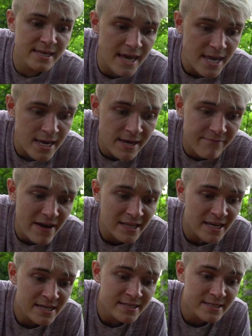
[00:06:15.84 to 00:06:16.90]
yee,
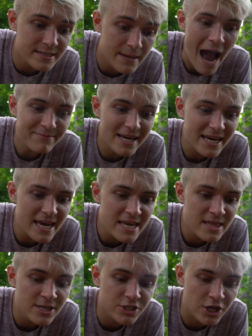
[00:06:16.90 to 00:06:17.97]
fellas. I'm
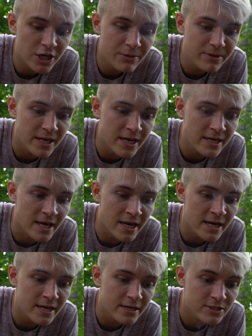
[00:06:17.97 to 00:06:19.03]
taking the term yee
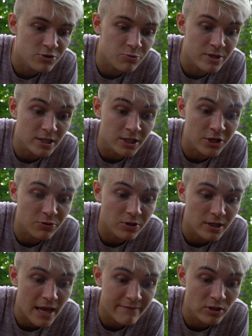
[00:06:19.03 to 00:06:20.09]
yee to the
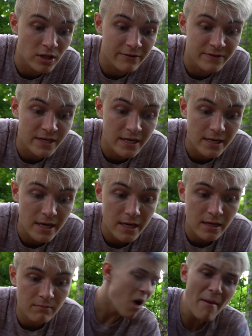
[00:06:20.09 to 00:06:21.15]
literal level of yee
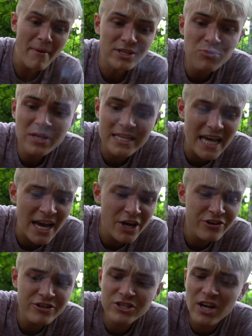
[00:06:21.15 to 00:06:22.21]
yee. Why am I doing this? I could
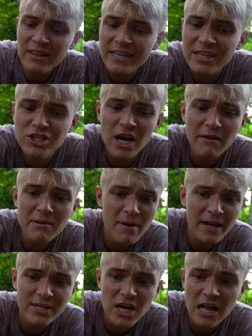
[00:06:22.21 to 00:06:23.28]
have just done like the Chubby
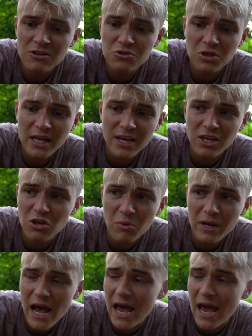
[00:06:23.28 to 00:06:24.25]
Bunny Challenge or like a Q and